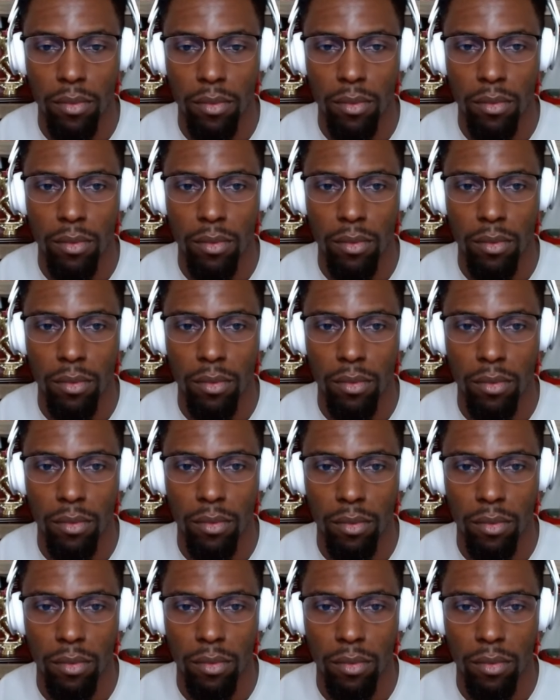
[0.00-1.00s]

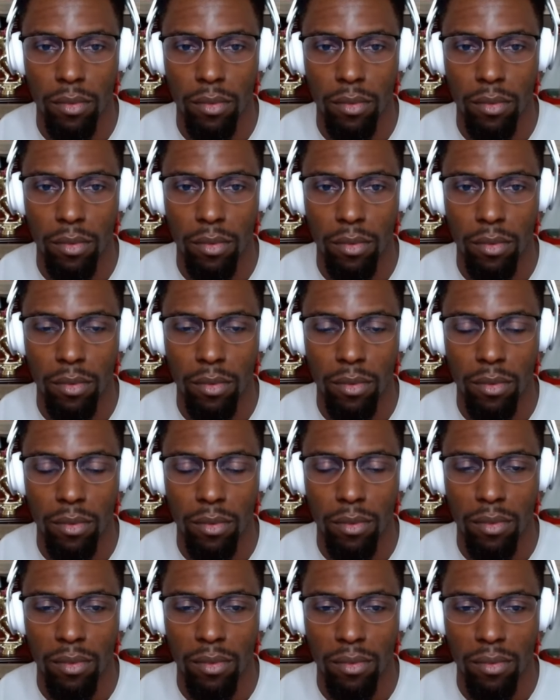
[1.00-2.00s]

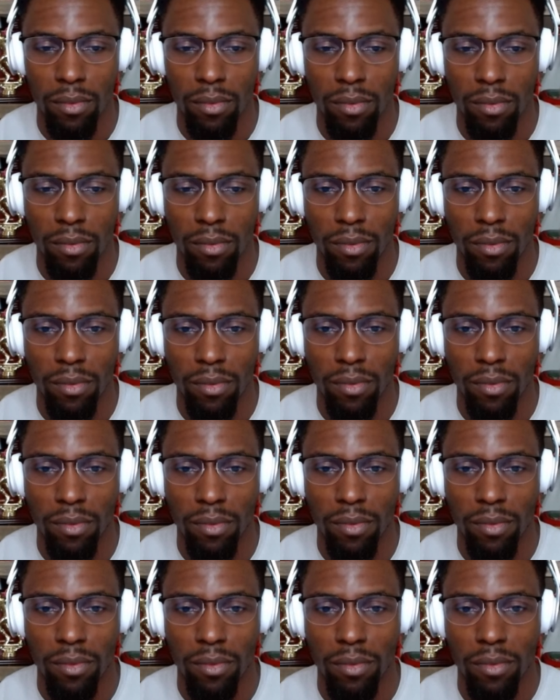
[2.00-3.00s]

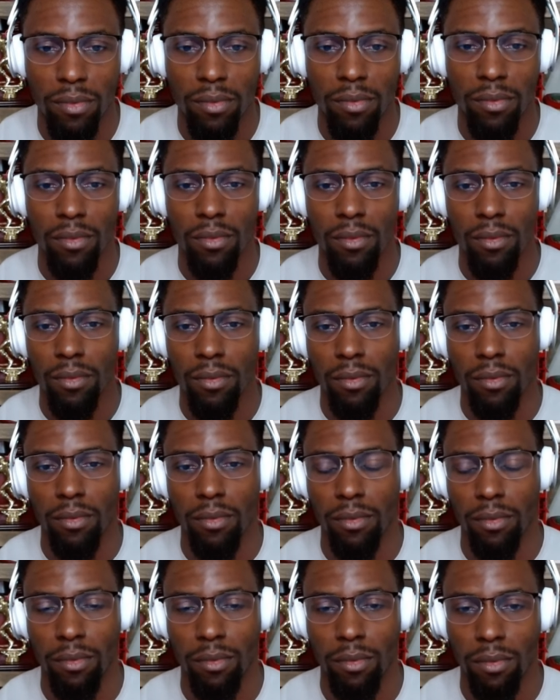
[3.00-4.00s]
The person shown says nothing.